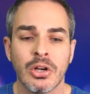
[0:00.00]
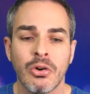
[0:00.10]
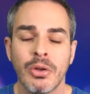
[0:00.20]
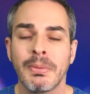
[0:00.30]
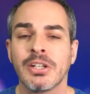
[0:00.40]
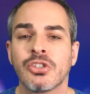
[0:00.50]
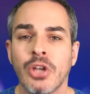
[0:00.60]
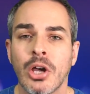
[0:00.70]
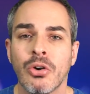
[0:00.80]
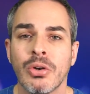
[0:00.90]
on my
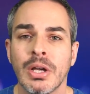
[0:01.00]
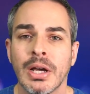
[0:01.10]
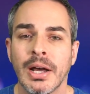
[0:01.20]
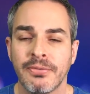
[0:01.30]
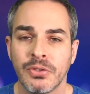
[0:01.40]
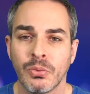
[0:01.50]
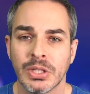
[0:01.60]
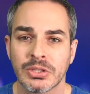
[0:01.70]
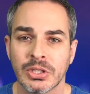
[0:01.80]
show a few weeks